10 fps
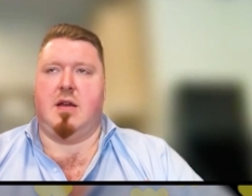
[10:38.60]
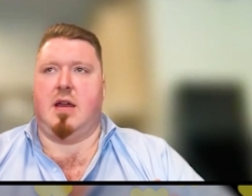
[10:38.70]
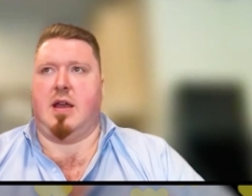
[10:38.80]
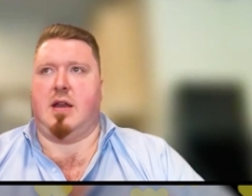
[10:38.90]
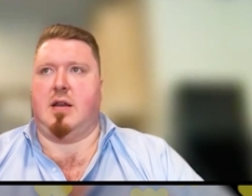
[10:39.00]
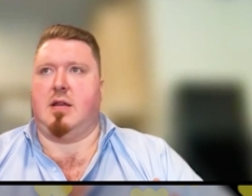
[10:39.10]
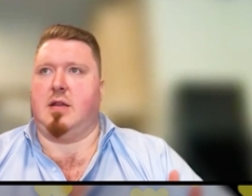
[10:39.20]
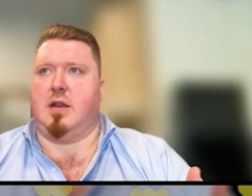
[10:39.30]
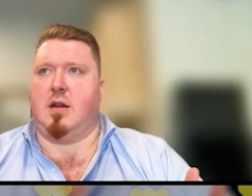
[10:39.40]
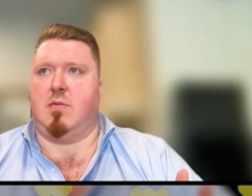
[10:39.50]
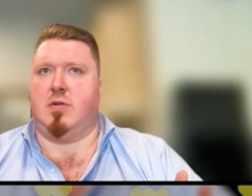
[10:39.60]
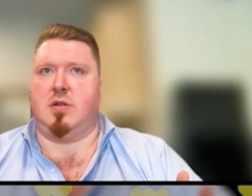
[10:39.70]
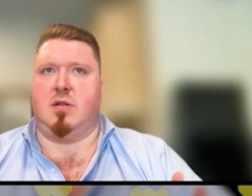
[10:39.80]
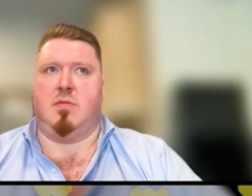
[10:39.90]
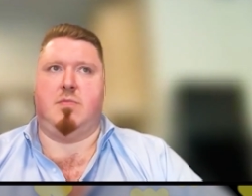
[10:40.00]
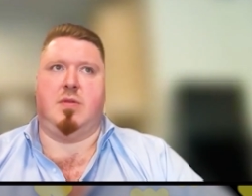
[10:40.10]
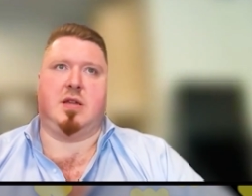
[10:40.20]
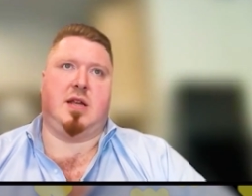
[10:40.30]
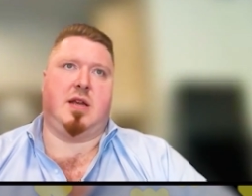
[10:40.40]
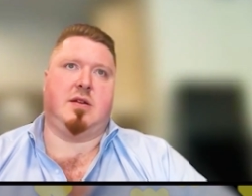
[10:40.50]
And, you know, most of the big
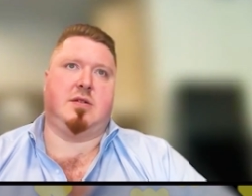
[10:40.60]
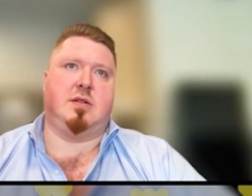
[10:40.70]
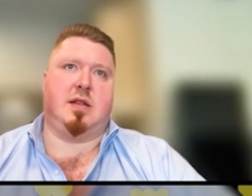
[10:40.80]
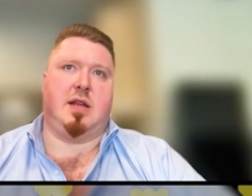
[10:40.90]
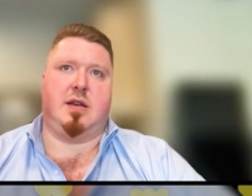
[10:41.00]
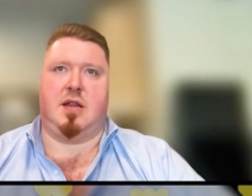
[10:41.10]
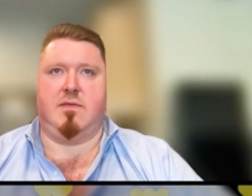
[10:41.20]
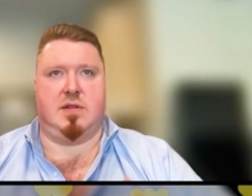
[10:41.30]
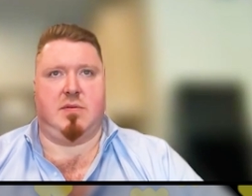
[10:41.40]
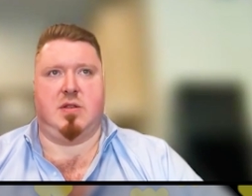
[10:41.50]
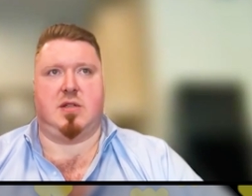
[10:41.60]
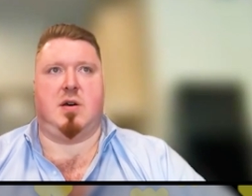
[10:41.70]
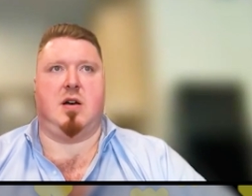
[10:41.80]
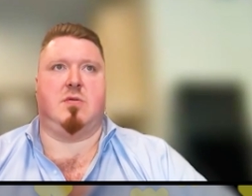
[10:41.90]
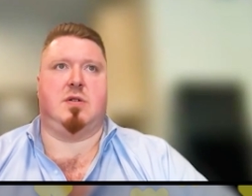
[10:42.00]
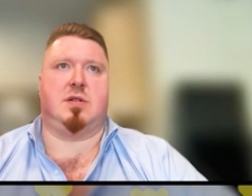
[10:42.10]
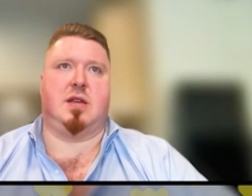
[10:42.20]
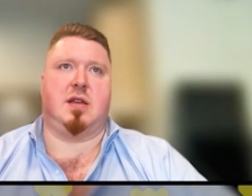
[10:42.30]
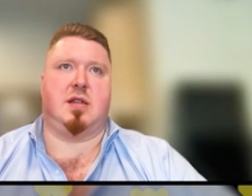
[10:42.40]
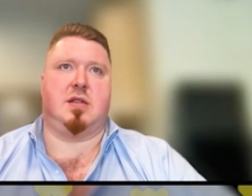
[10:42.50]
sellers and even some of the smaller ones
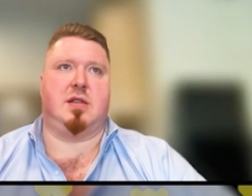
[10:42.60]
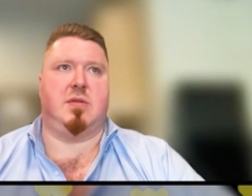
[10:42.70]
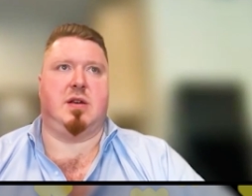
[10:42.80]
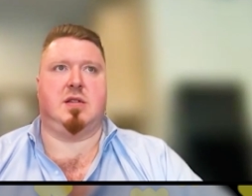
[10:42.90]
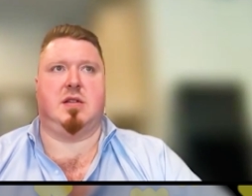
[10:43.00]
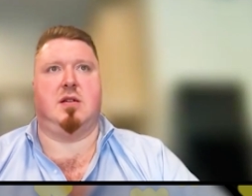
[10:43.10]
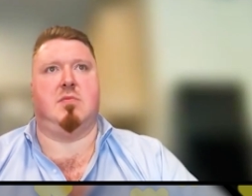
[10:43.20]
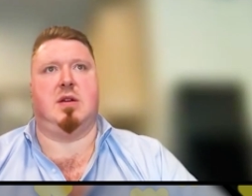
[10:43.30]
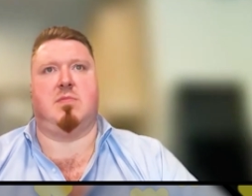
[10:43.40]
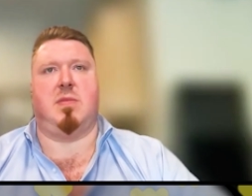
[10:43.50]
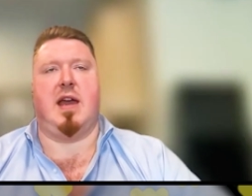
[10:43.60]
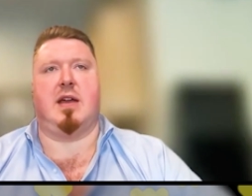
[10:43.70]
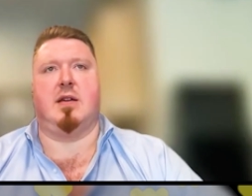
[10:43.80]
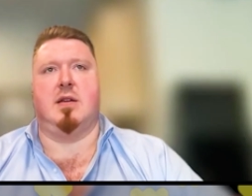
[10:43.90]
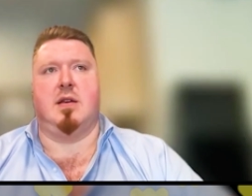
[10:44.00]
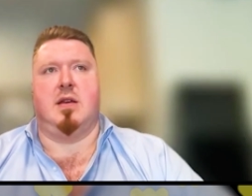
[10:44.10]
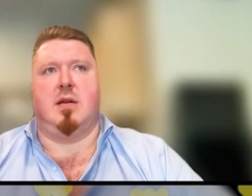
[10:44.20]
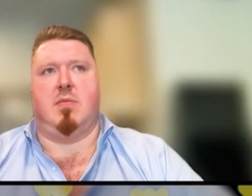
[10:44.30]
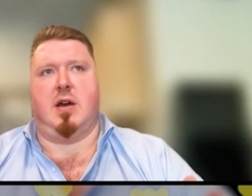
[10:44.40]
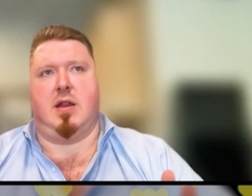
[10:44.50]
can get you the best deal and best bang.
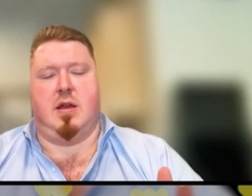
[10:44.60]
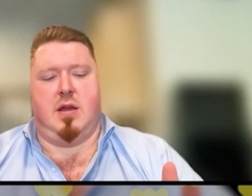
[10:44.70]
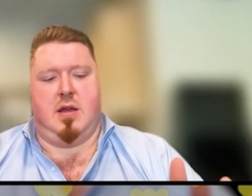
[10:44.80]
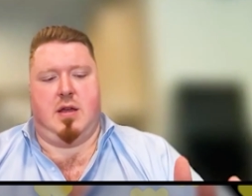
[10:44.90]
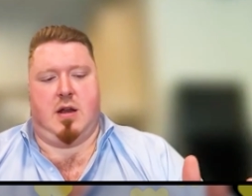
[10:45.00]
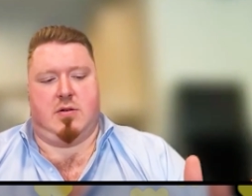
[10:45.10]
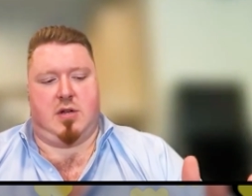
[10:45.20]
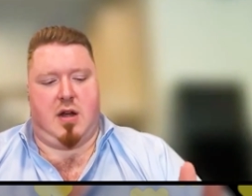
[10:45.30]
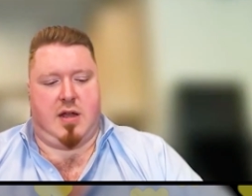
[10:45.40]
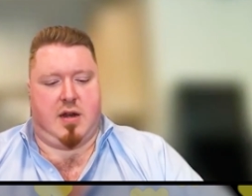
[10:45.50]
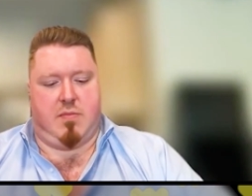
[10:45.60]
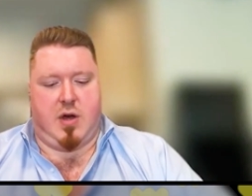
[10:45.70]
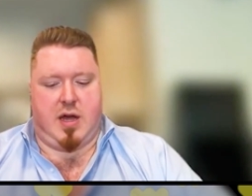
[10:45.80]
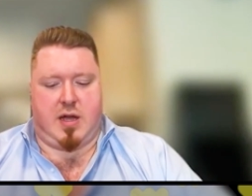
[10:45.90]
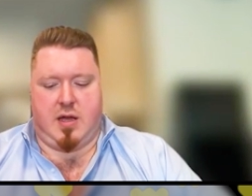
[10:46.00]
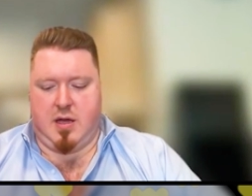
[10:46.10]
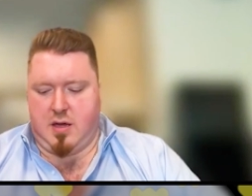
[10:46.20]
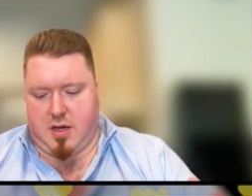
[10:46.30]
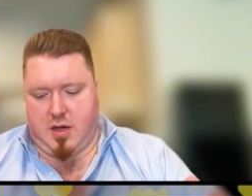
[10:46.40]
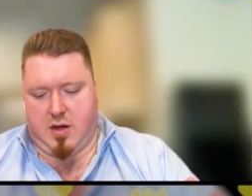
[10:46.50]
But, you know, starting at $1,
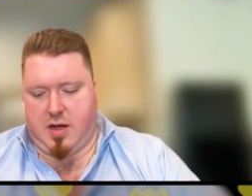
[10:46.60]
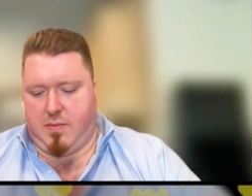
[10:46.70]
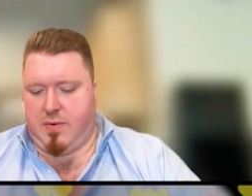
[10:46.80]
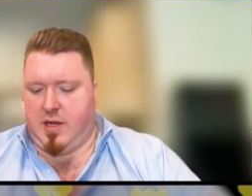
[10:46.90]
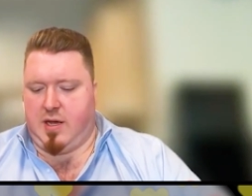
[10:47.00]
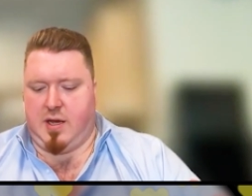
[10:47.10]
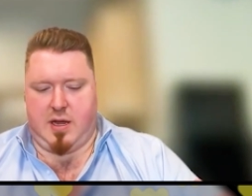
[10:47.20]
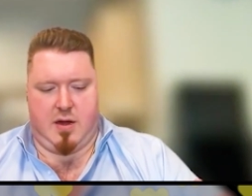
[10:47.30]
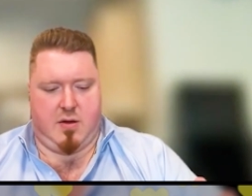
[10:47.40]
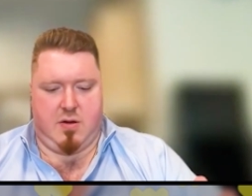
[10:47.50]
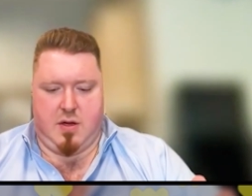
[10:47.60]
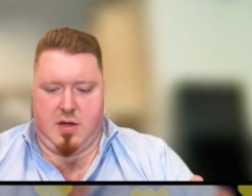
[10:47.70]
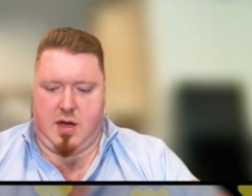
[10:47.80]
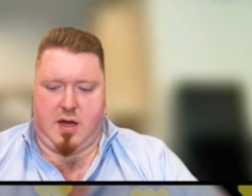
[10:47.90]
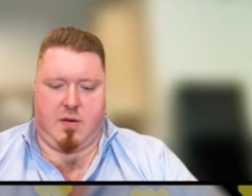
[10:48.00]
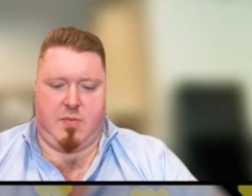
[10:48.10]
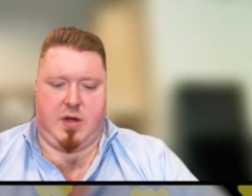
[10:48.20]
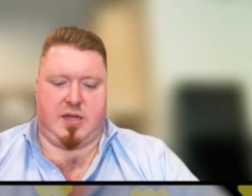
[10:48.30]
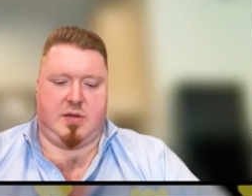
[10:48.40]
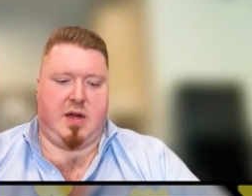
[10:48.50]
going up to, you know,
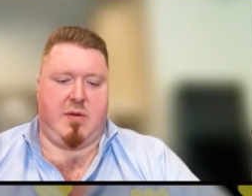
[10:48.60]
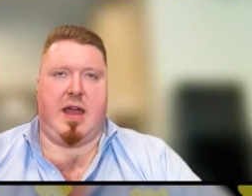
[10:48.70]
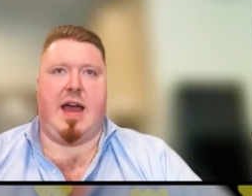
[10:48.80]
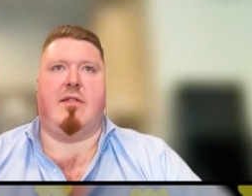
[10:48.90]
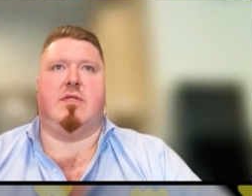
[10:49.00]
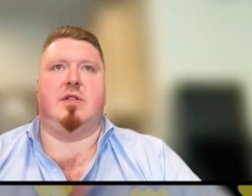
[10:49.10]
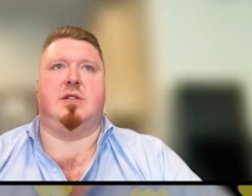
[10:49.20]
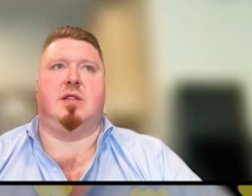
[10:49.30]
$100 is probably average.